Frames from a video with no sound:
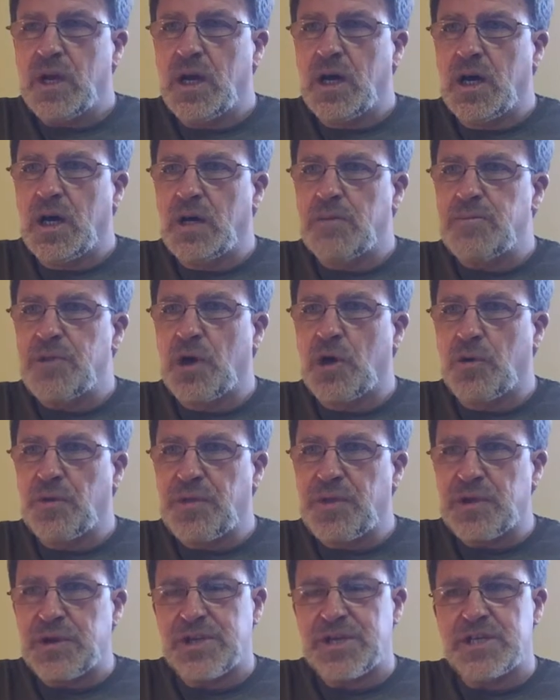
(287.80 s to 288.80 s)
The
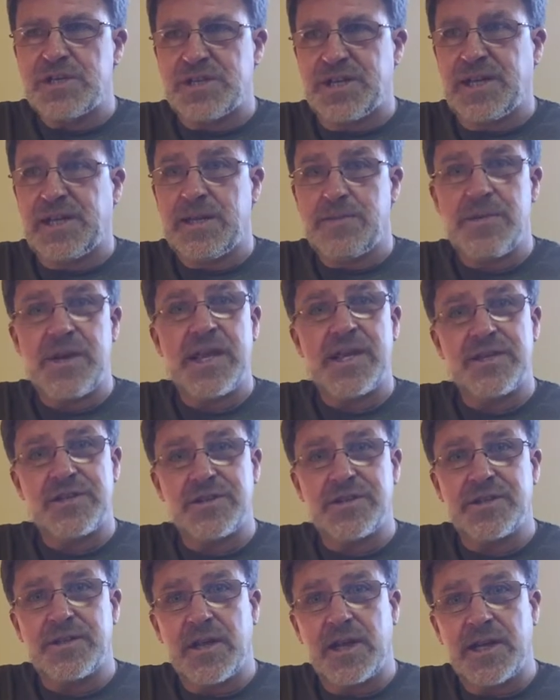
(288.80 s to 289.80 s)
Whole30 is an
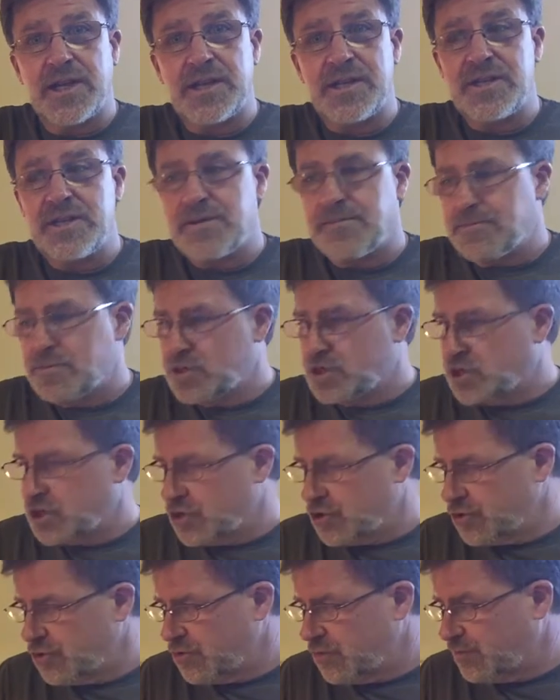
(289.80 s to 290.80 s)
elimination diet,
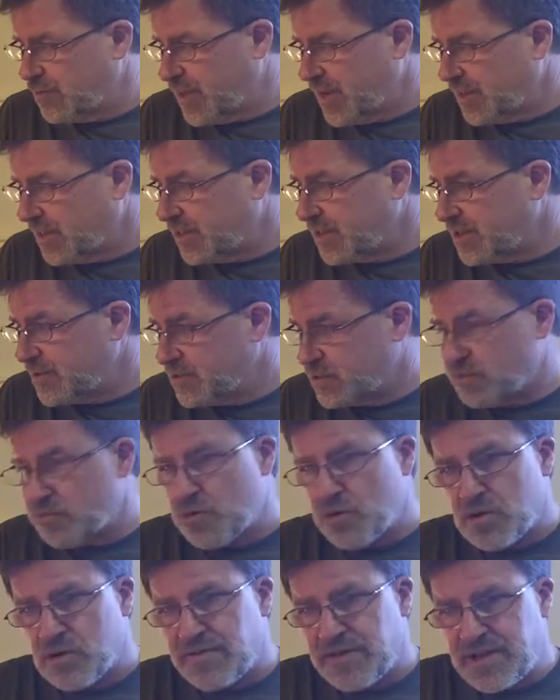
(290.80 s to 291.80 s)
so paleo is
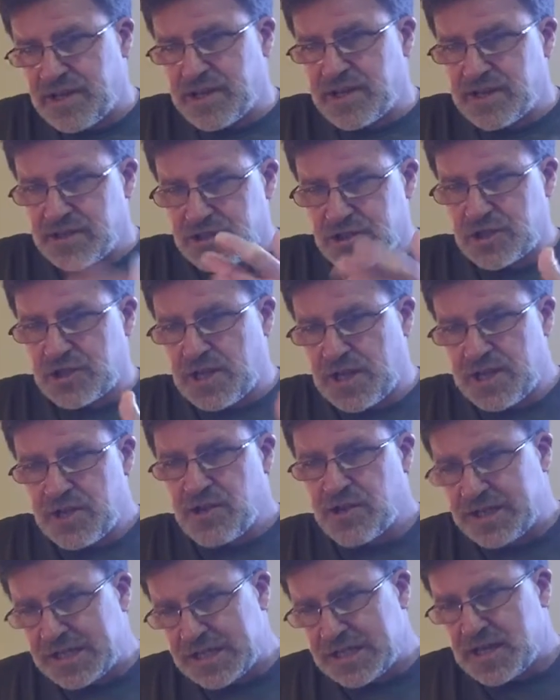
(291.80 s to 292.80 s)
more of a stay
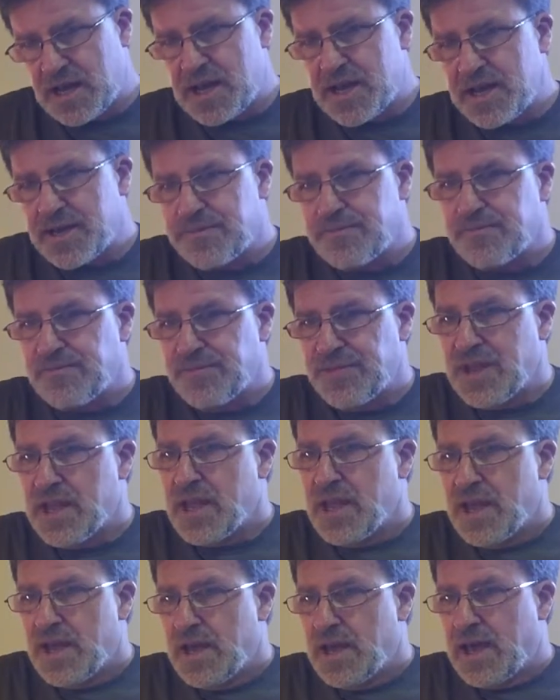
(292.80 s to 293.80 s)
on it diet.
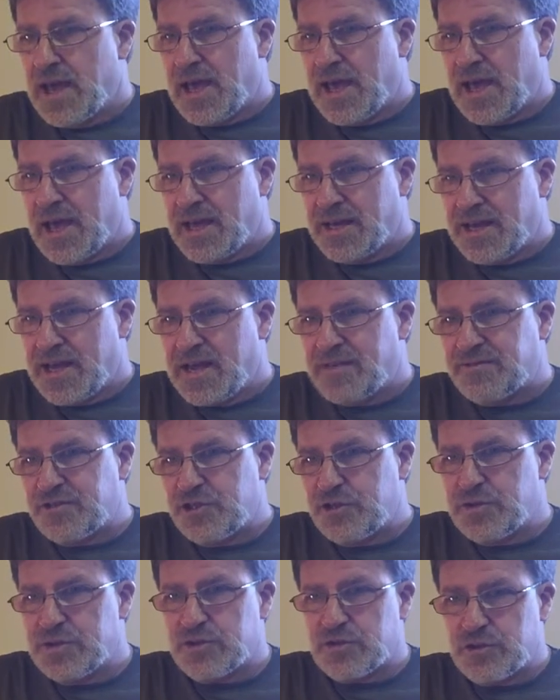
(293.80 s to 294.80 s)
And after
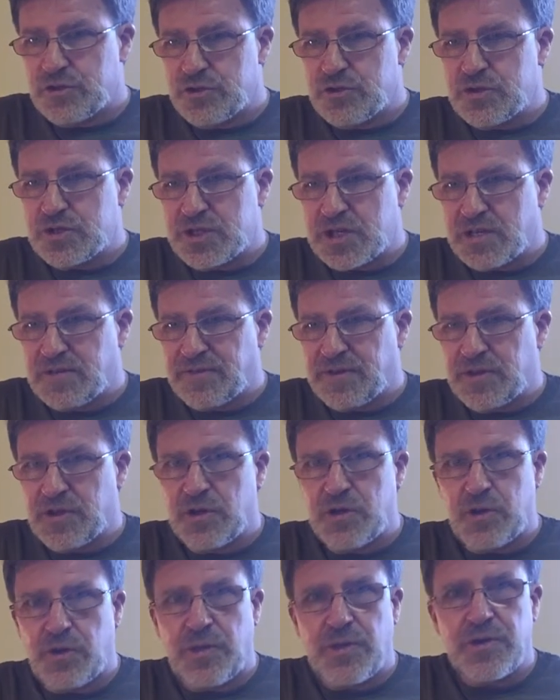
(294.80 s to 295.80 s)
you introduce stuff on the
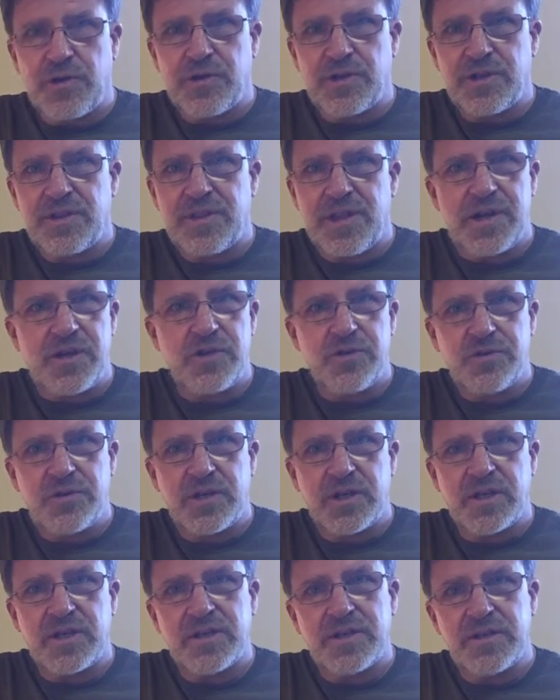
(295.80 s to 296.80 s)
Whole30, then you
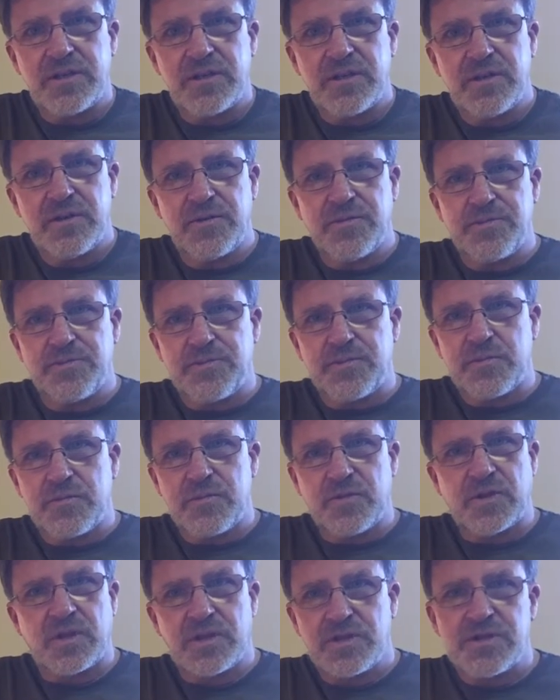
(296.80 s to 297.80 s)
can
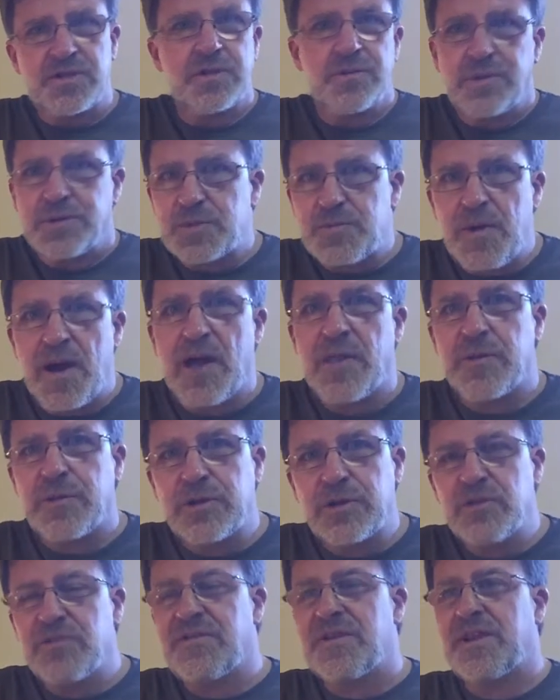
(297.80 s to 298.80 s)
see what's bothering
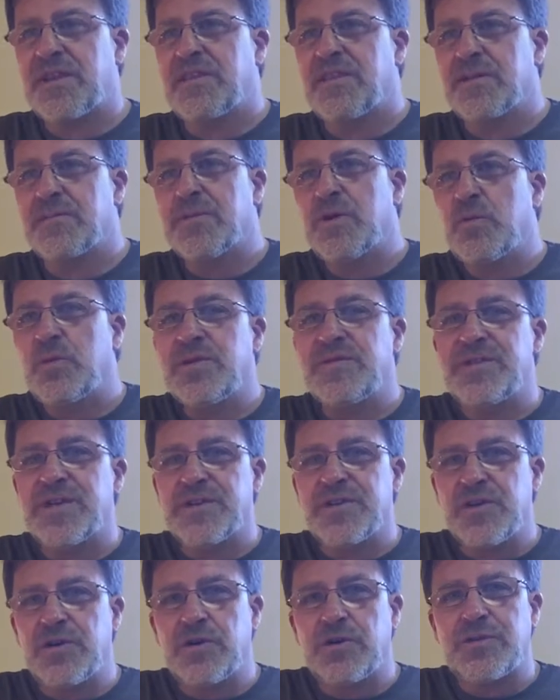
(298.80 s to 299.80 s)
you, if anything. But we've done
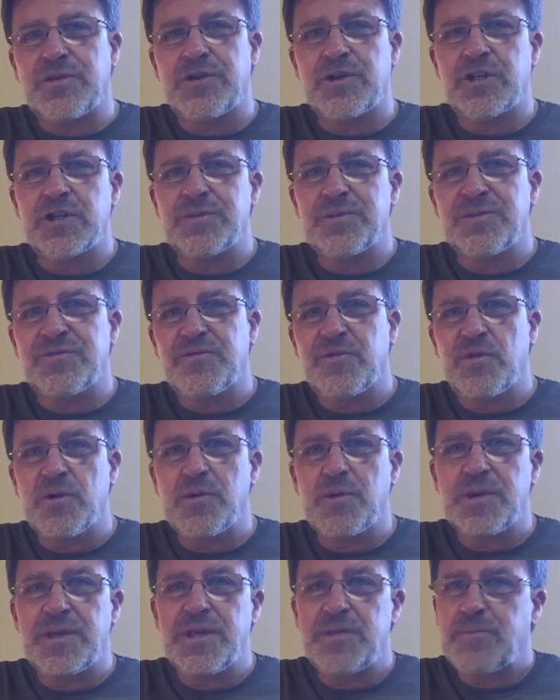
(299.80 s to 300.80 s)
the whole 30 before.
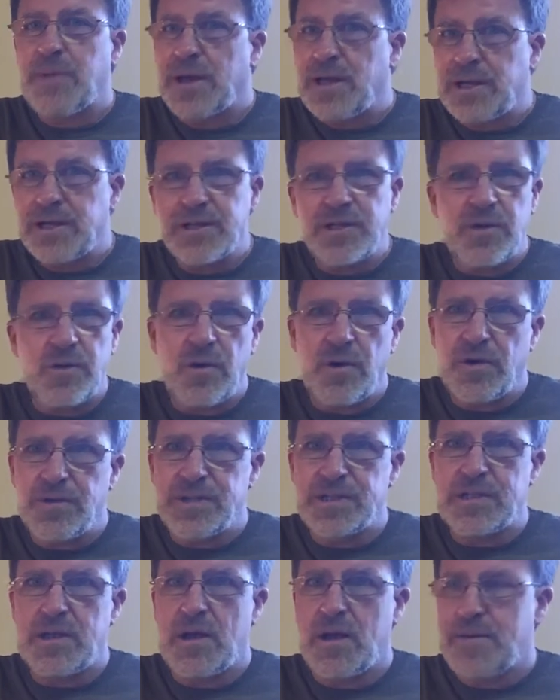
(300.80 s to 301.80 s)
We eat paleo all the
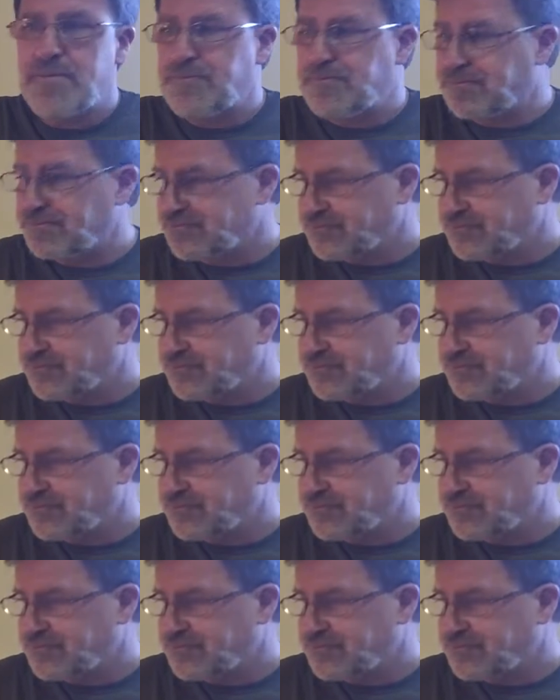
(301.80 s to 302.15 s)
time.